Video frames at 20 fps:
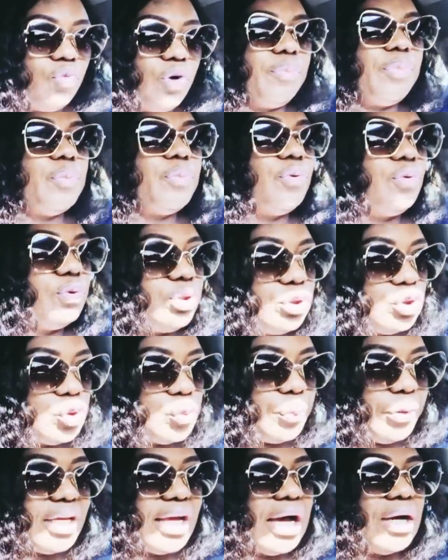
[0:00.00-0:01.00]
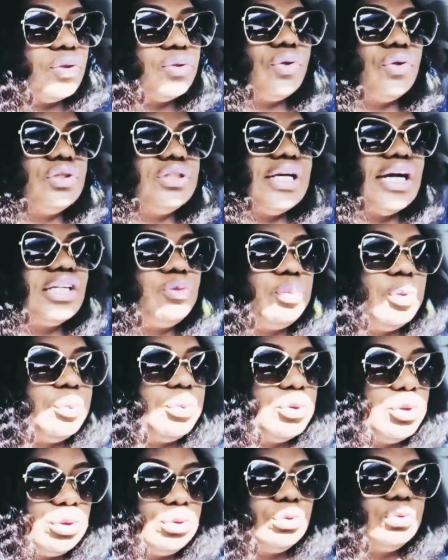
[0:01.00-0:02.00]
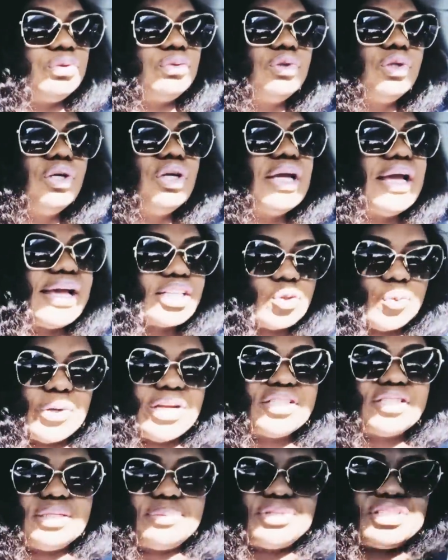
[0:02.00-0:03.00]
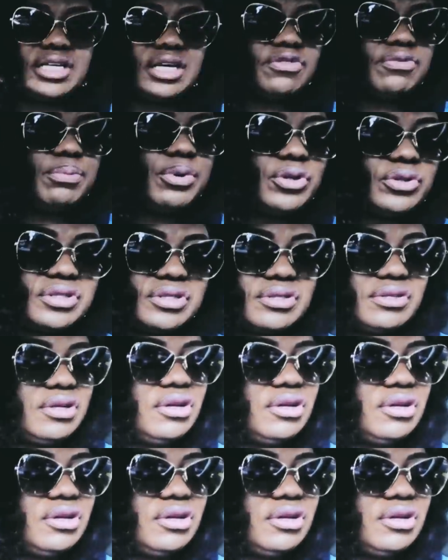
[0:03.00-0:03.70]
when people should speak out or that people shouldn't express themselves, but